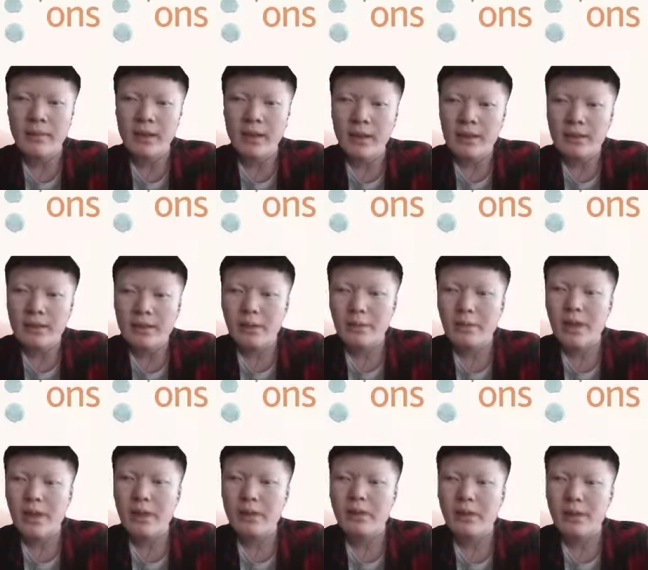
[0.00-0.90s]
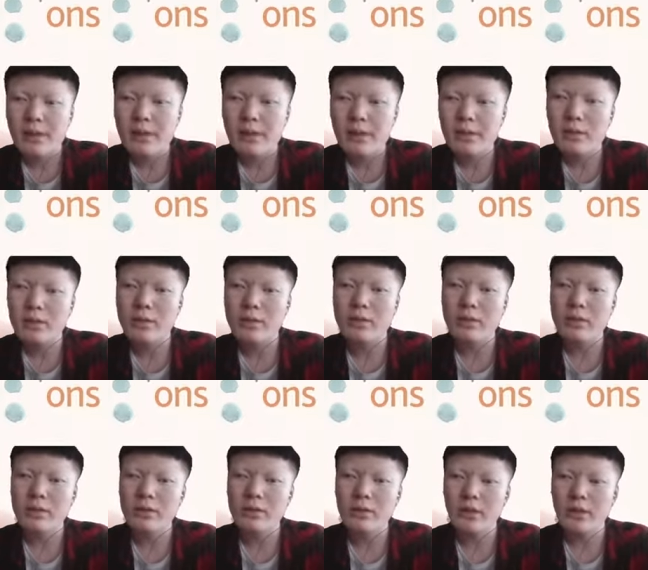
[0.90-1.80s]
Imagine you go to
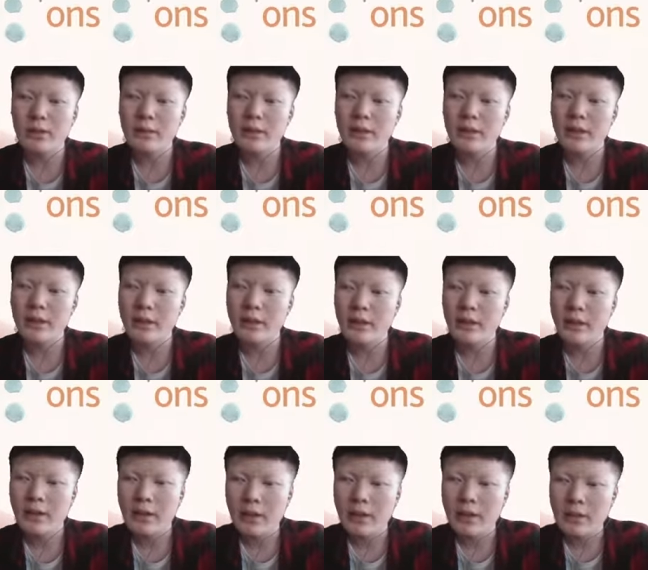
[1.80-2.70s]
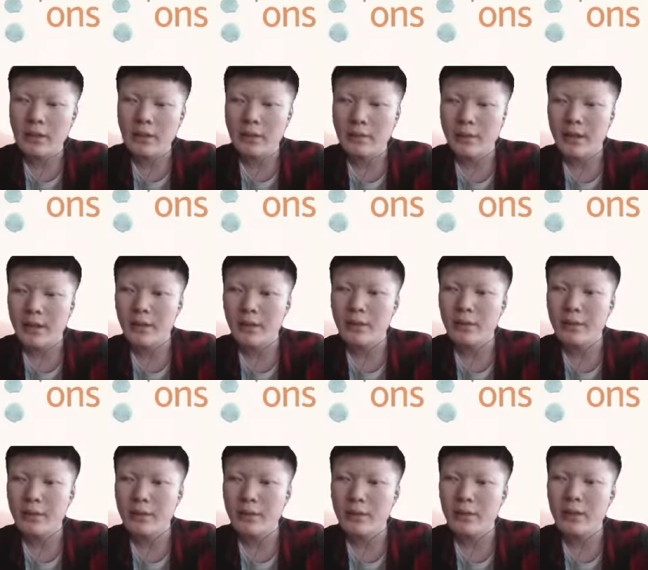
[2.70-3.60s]
Germany, speak
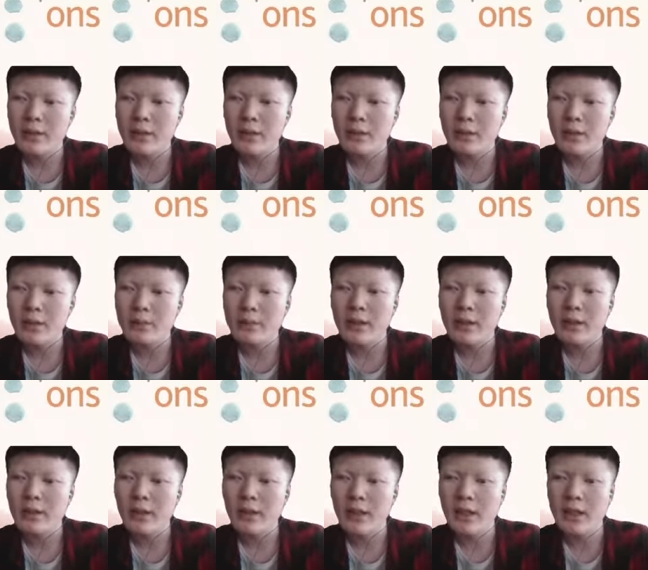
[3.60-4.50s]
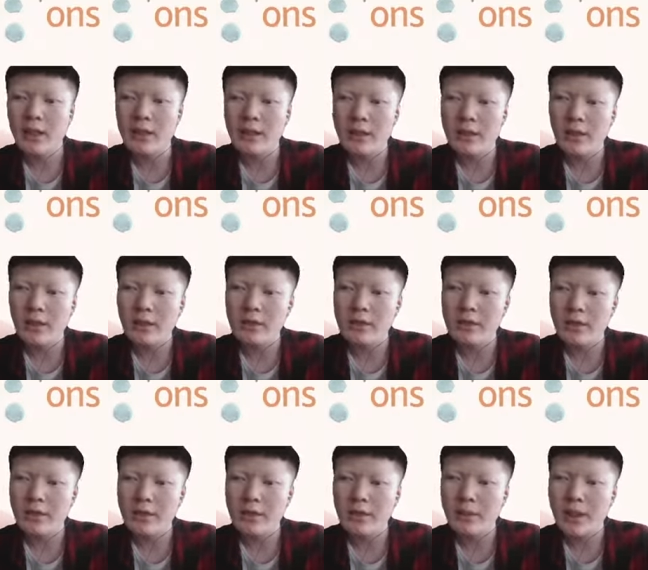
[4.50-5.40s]
fluent German, and order a
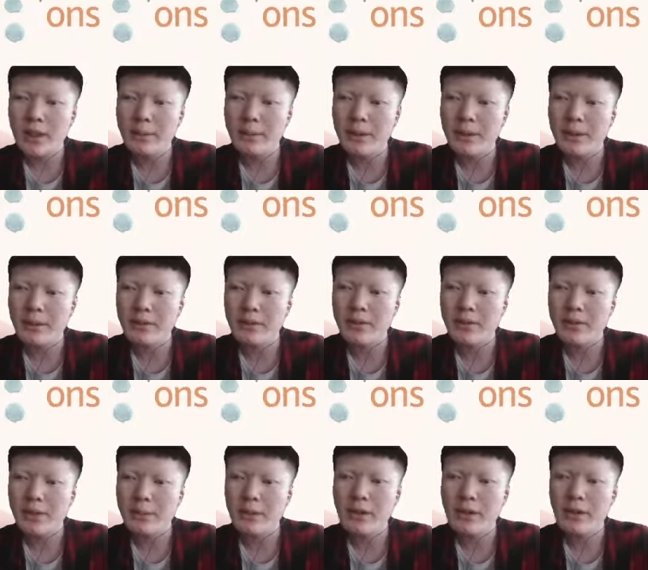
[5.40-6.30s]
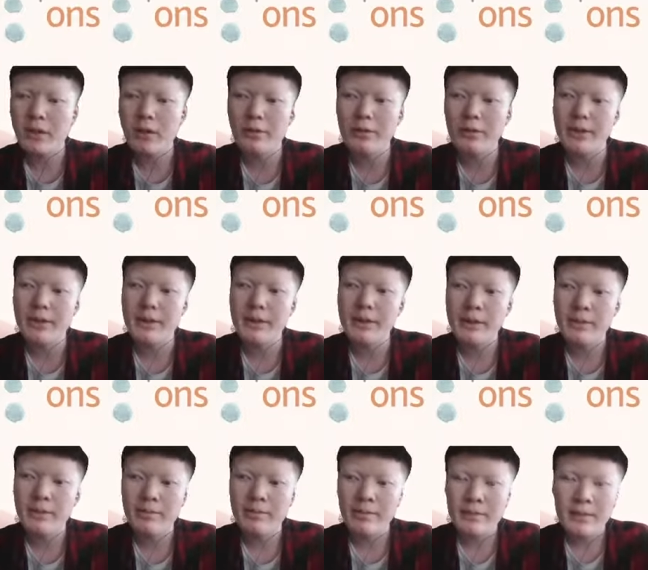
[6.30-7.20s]
cup of German coffee.
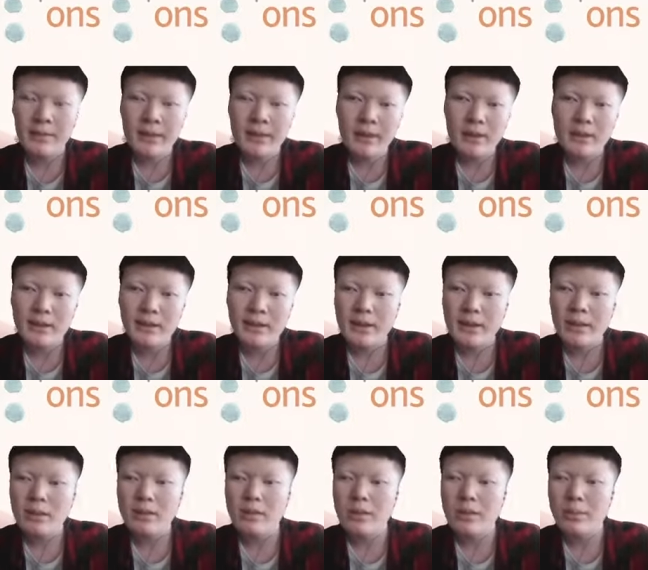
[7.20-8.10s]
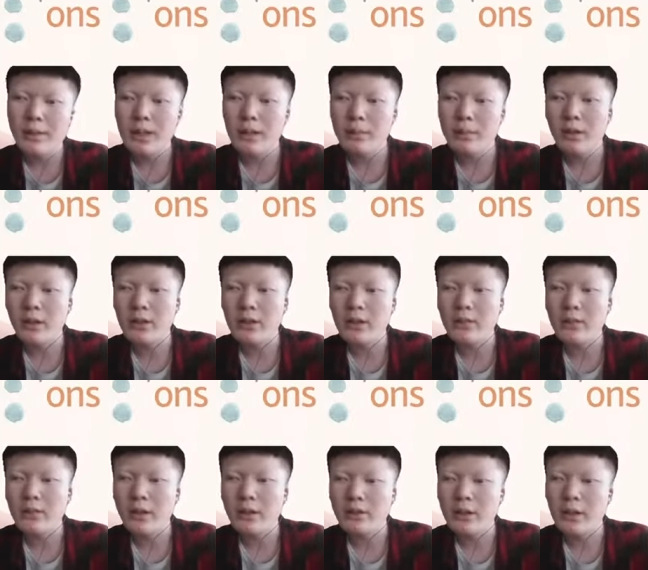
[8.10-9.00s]
The local people will
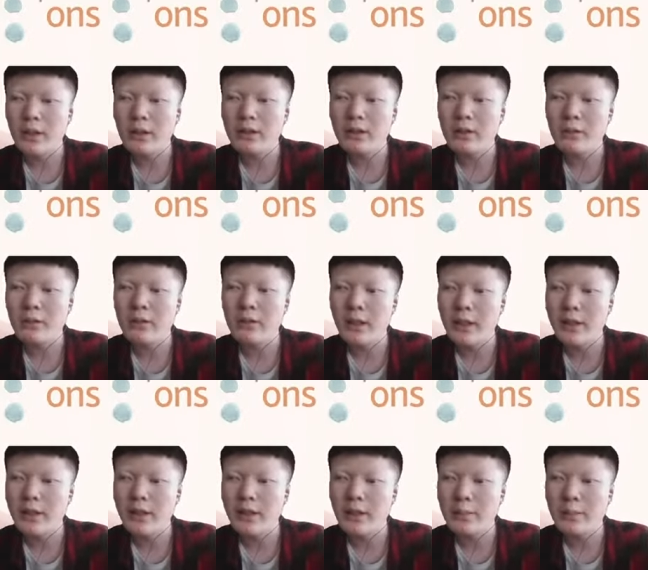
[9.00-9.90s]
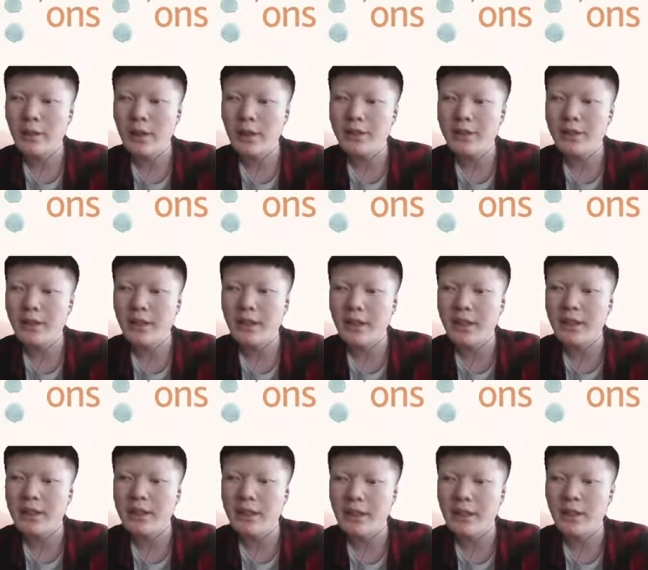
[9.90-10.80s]
not only appreciate
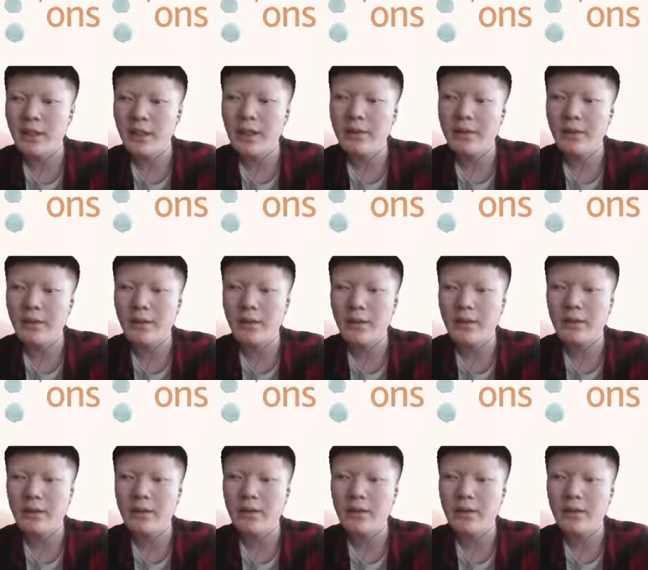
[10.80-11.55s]
your efforts,